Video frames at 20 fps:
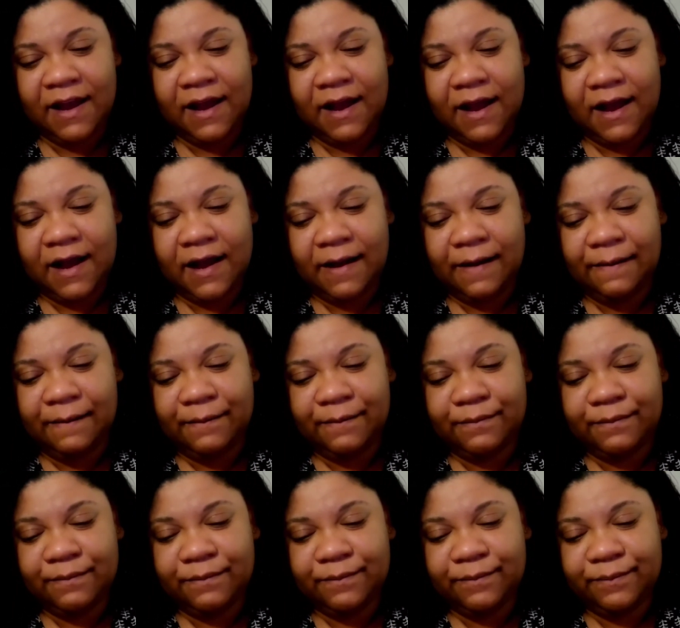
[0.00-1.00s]

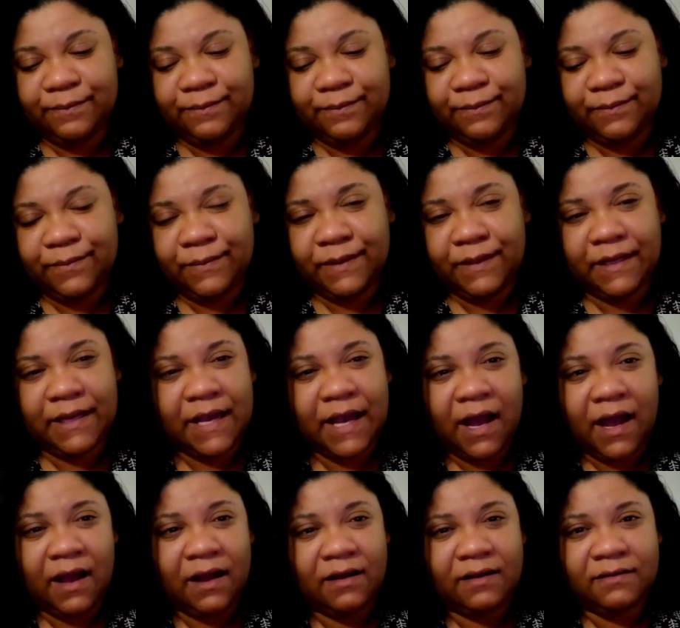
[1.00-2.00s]
Um,
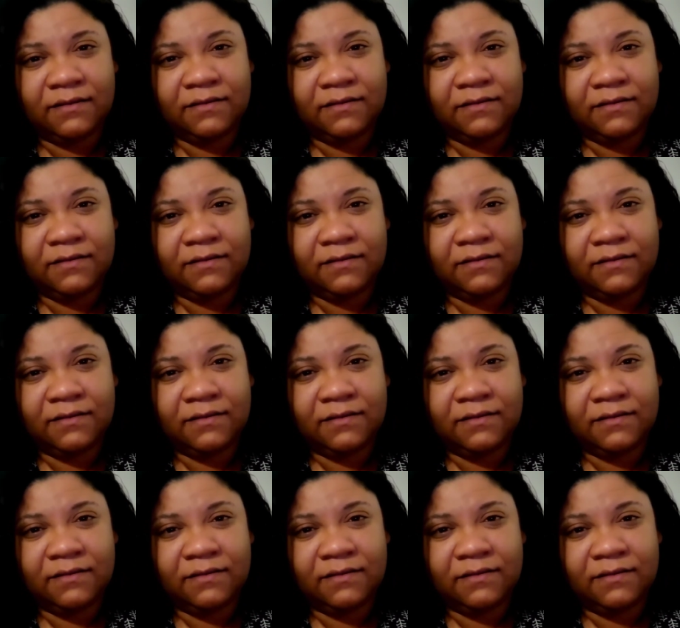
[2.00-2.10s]
yeah.